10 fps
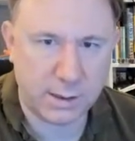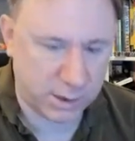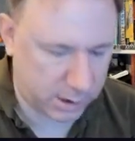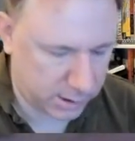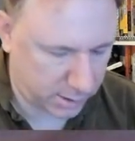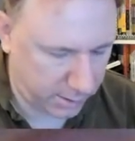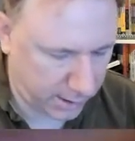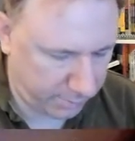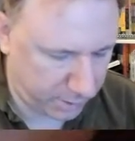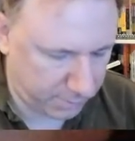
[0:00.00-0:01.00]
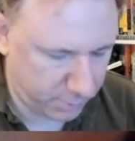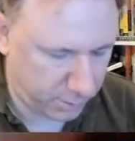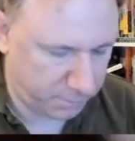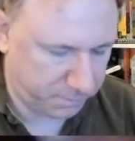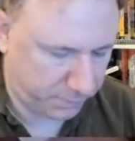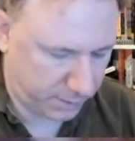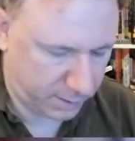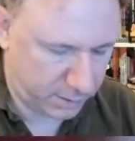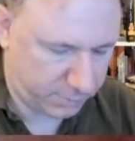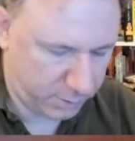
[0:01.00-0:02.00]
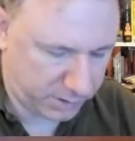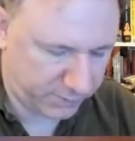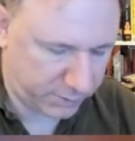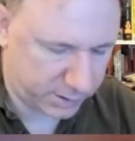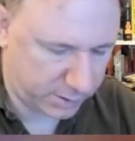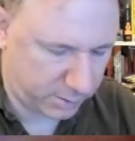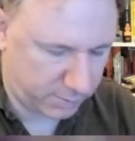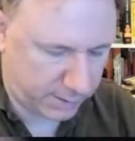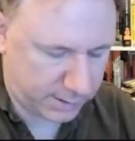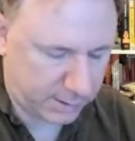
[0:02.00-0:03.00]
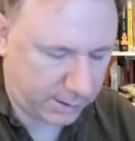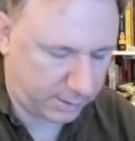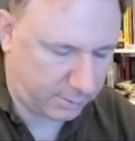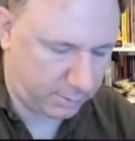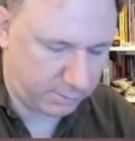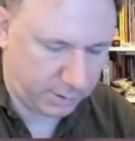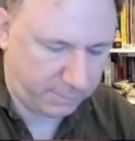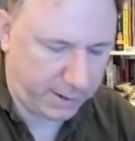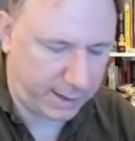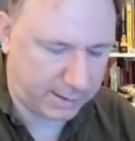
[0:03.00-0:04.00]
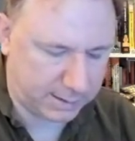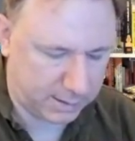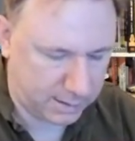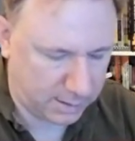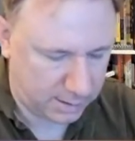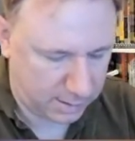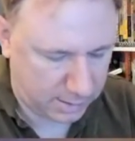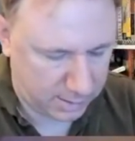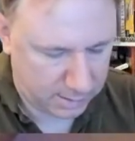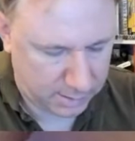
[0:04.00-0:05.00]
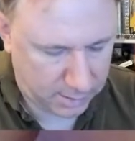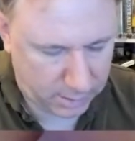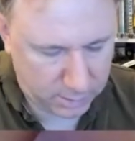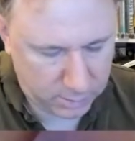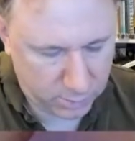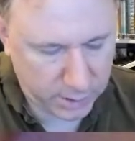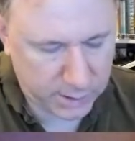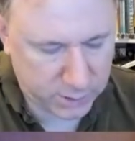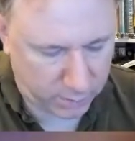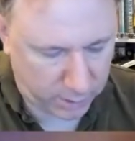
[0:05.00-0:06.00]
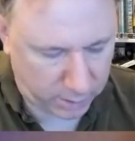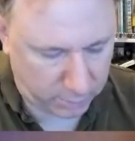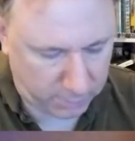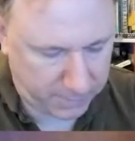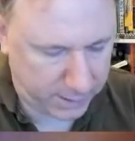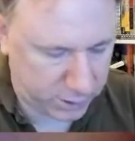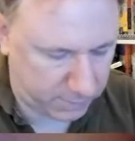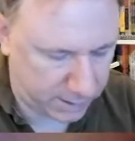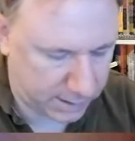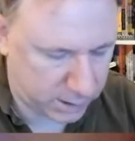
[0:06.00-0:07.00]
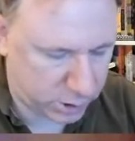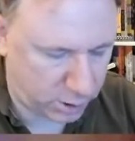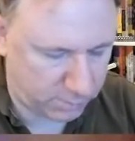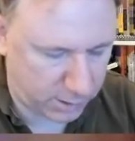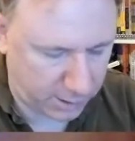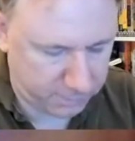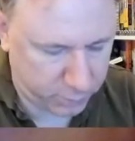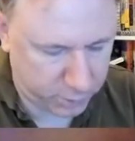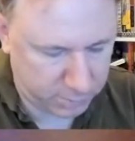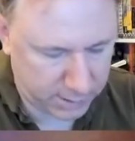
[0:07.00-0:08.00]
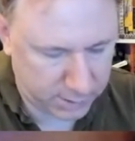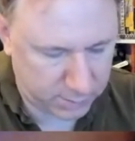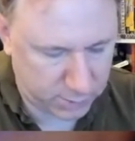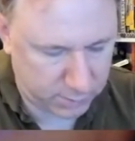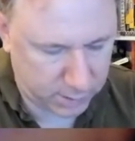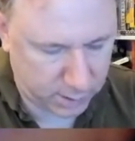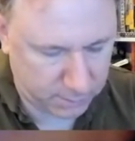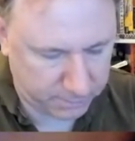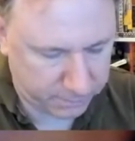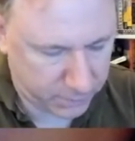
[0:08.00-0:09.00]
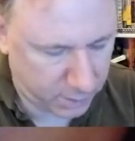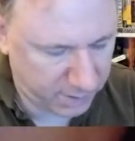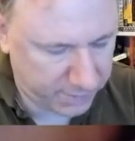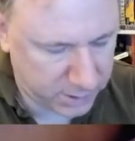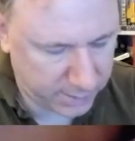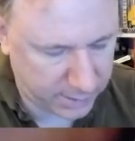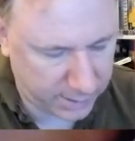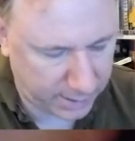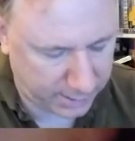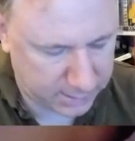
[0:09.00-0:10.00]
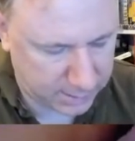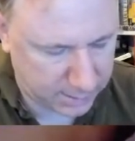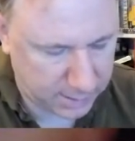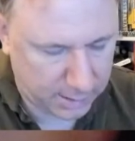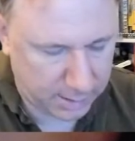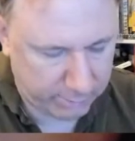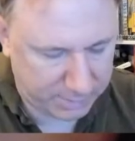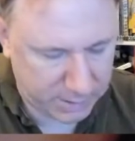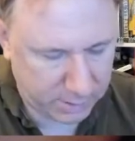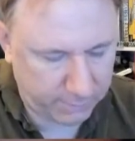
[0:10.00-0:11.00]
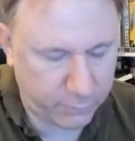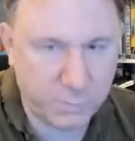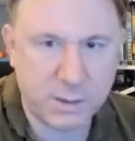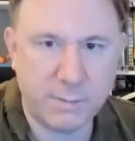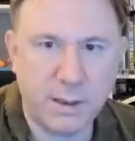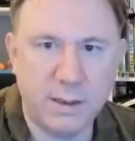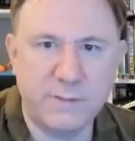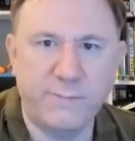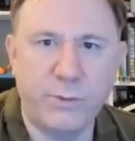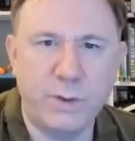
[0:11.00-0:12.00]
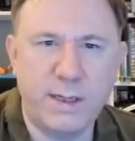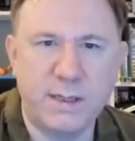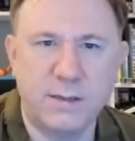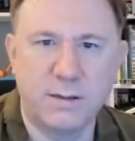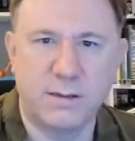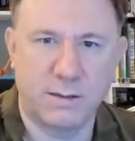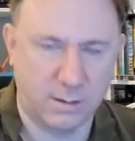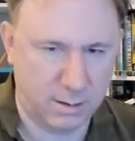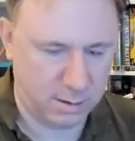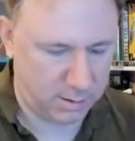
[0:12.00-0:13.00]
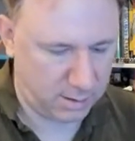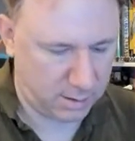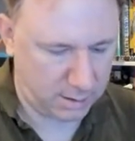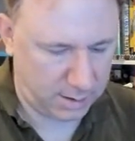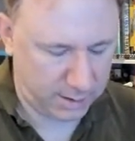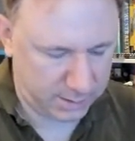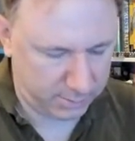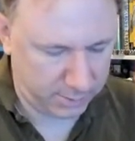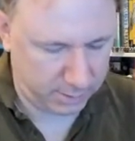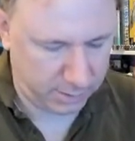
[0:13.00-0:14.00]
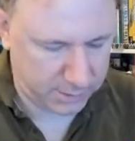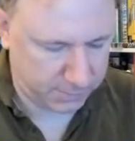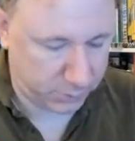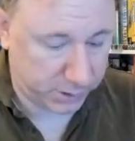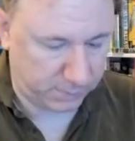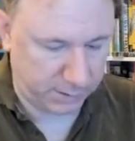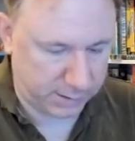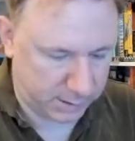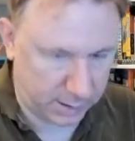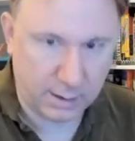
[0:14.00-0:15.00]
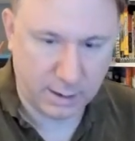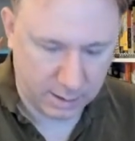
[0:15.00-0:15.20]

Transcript: let's just start again with the blue. So the blue is vertical, the white's at an angle. The pegs are not next to one another on the picture, but let's assume that I put them next to each other. Or maybe I'll do it like that. Perhaps I can form something in this void? I don't know, it's possible, isn't it?